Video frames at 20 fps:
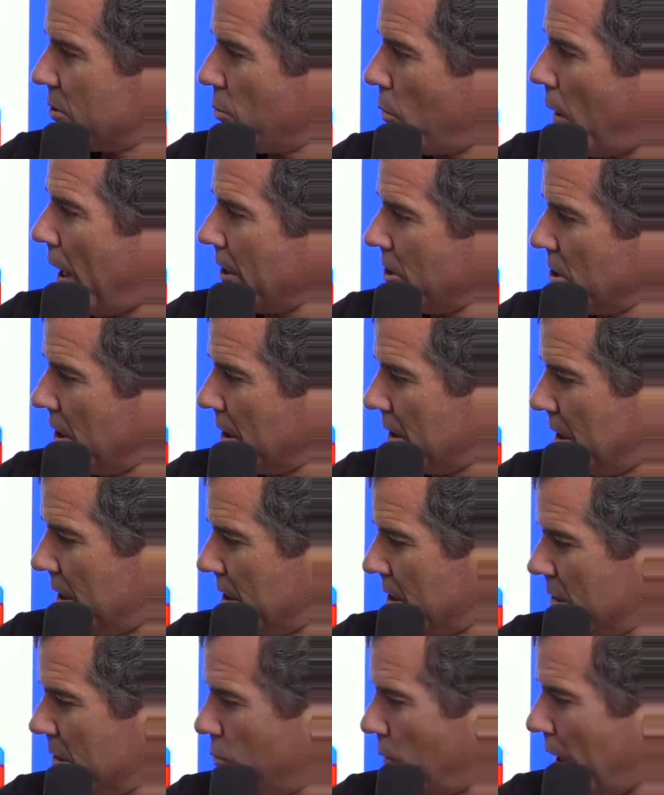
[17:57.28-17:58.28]
watching
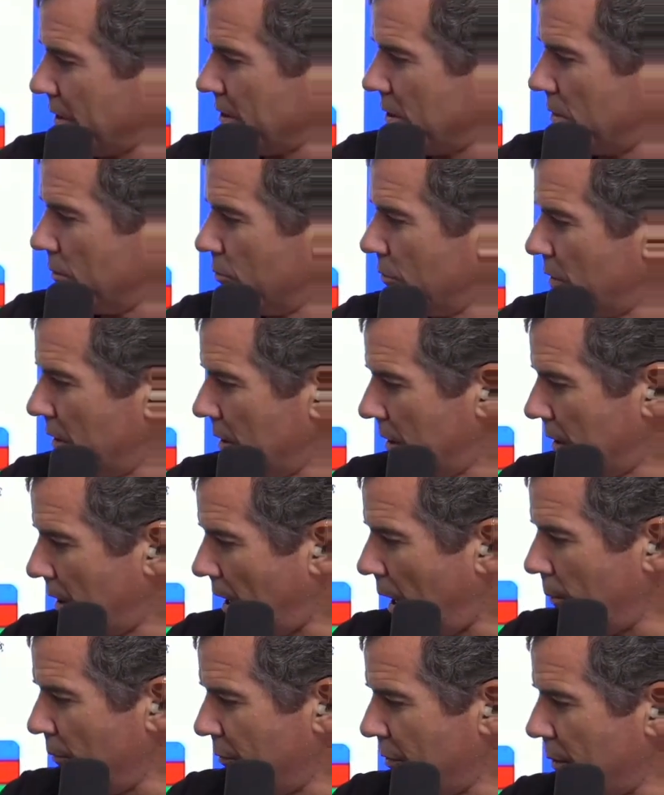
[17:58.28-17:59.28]
this want to
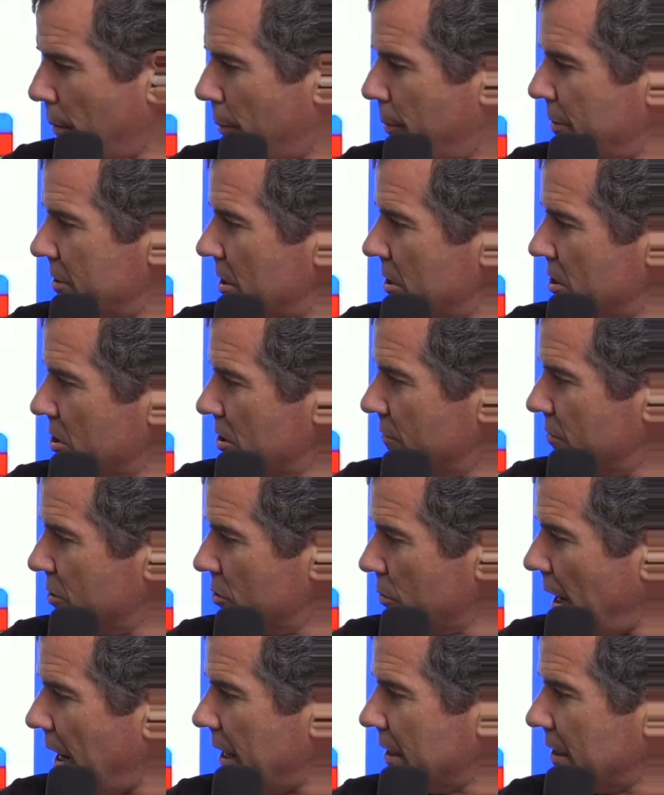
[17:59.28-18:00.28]
come from a position of
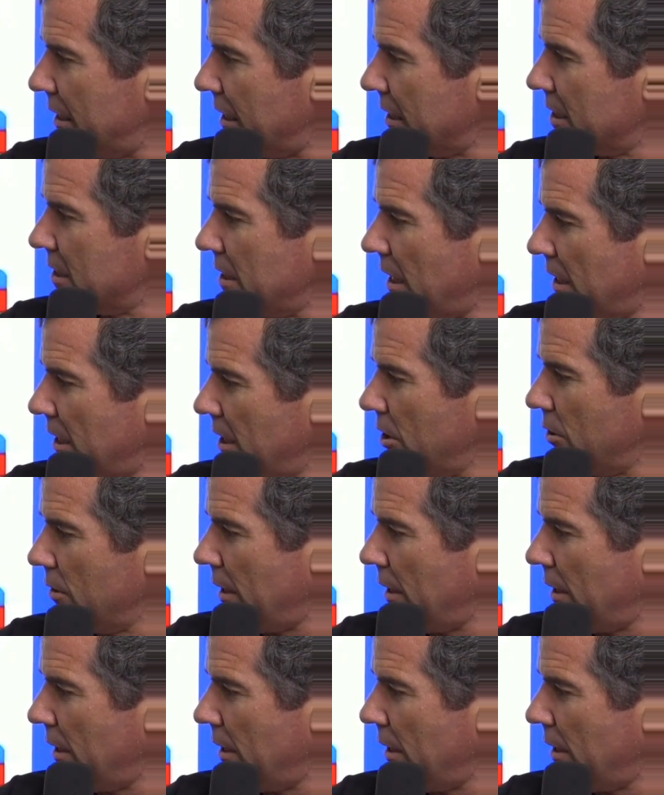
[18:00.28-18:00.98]
strength, and extending your